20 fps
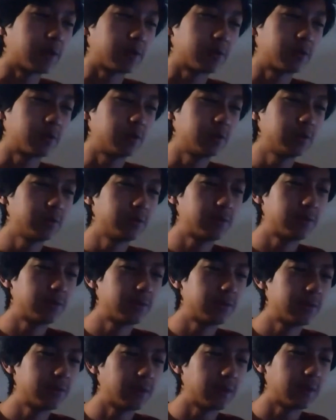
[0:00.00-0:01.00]
your roof
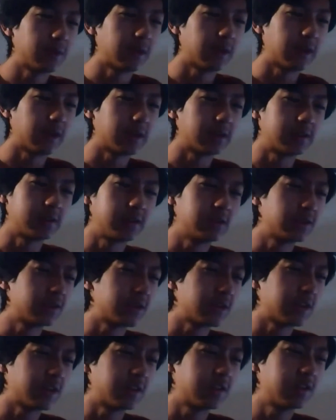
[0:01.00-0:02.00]
and
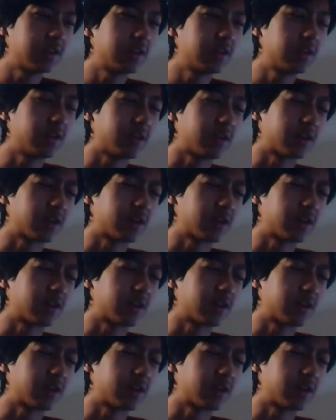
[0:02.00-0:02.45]
use it in